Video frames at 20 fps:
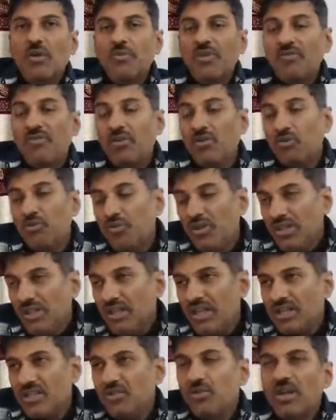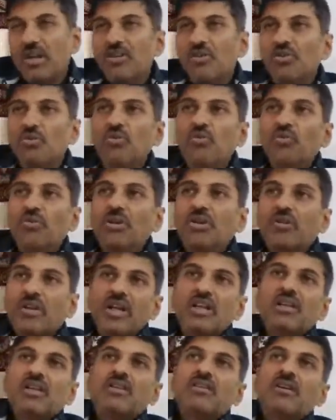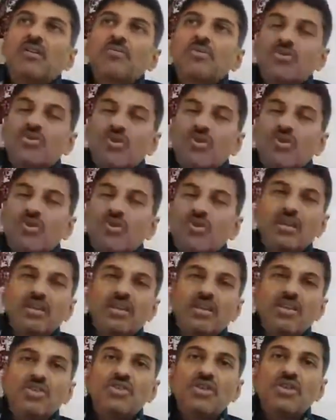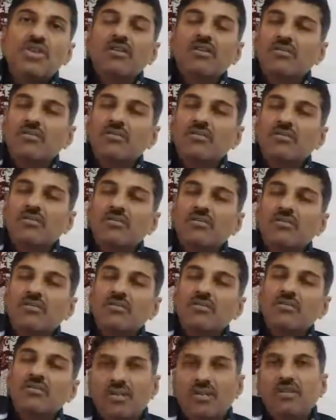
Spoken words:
If you feel that you can do great in terms of training, teaching, opt it.